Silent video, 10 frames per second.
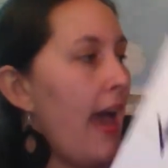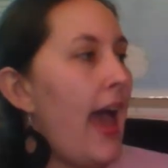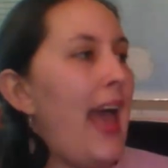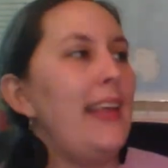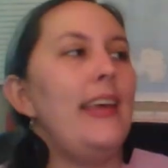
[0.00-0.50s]

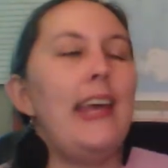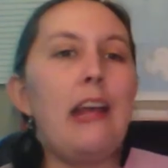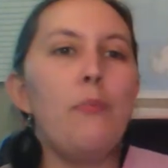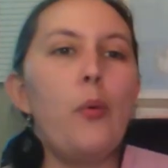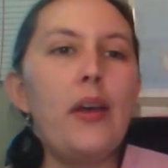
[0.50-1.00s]
and Key
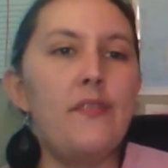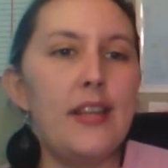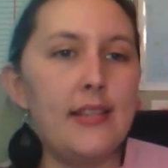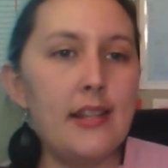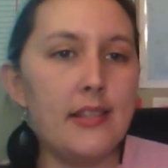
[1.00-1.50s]
Boy
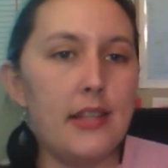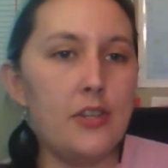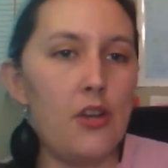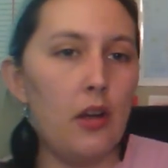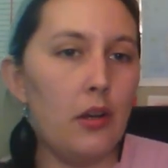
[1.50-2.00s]
Visits the
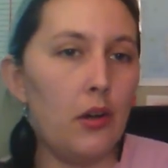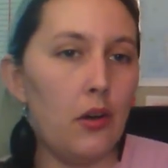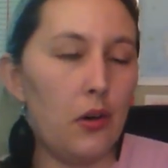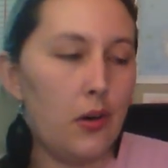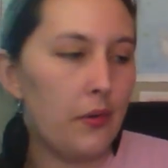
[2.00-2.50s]

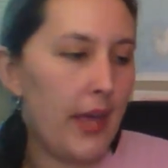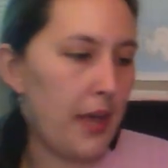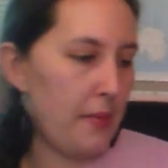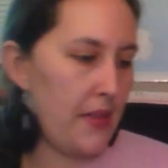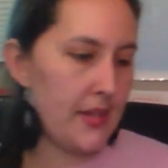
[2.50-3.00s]
Jungle, okay,
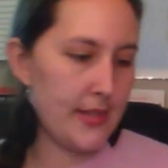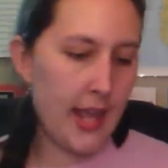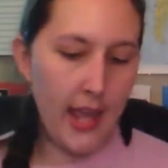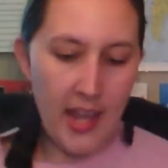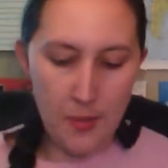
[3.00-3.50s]
by the
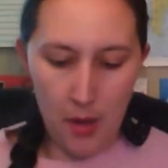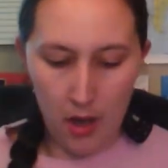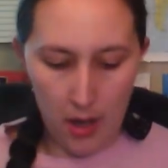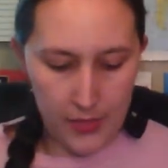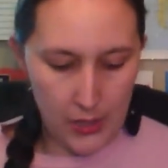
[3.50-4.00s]
same
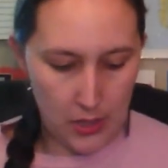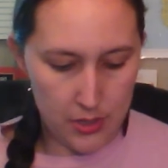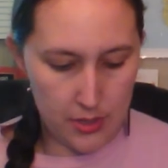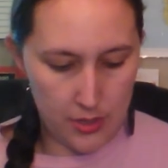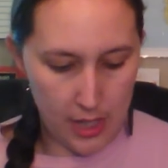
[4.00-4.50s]

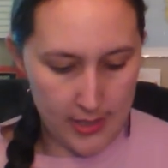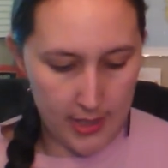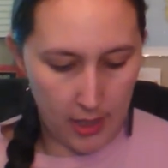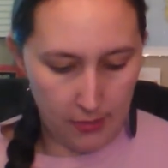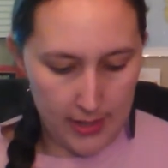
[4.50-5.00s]
authors,
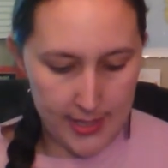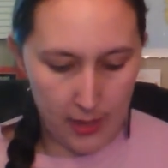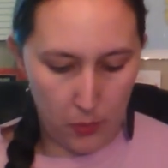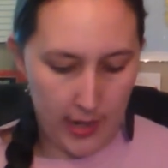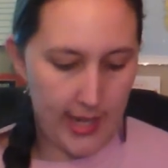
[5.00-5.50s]
Jessica
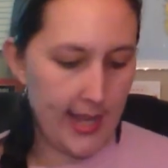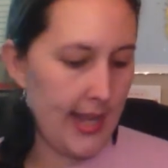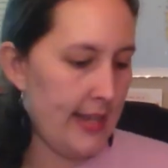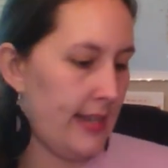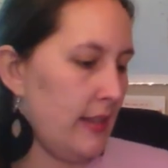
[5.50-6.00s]
Ritzikwai,
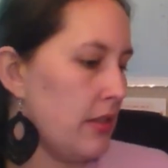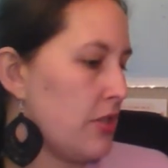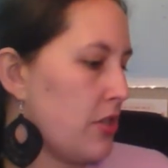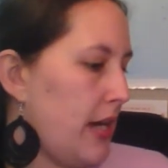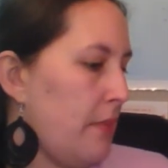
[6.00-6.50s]
and
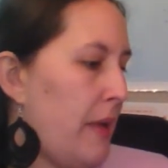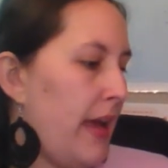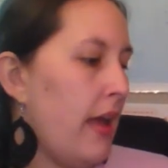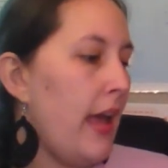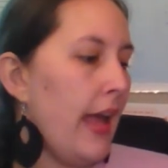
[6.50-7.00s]
illustrated
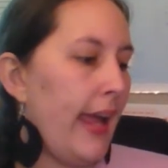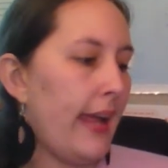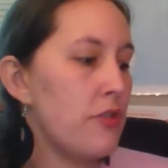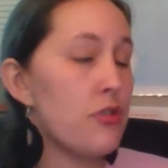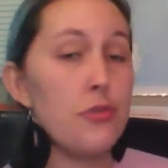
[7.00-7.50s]
by
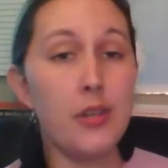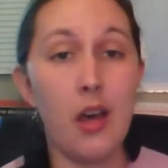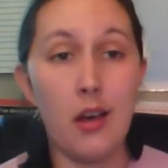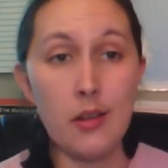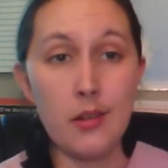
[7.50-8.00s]
Andrew
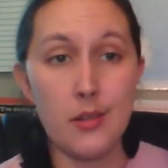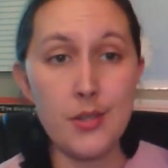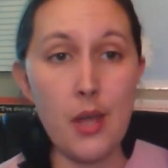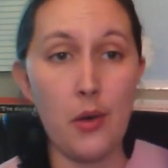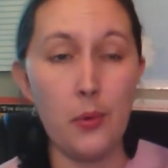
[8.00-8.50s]
Young.
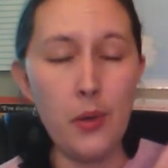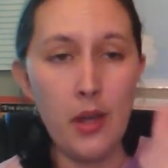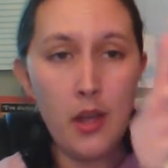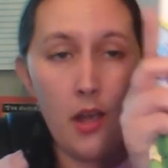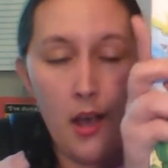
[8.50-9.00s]
So
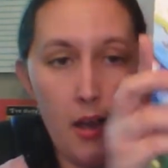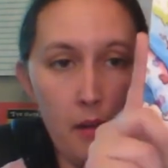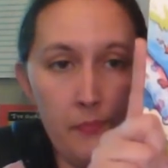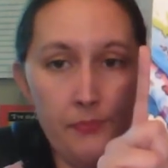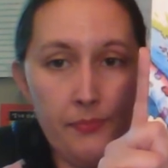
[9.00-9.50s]

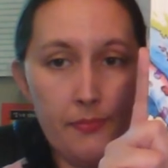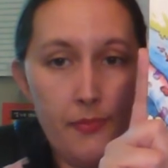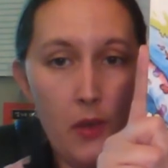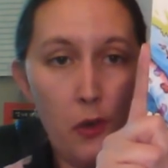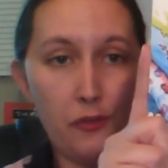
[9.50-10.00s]
um,
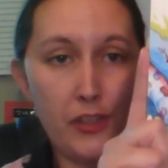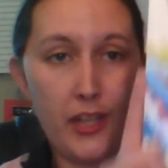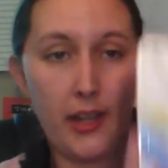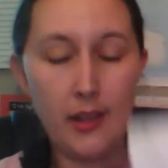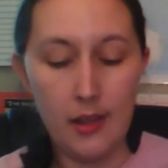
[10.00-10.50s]
hopefully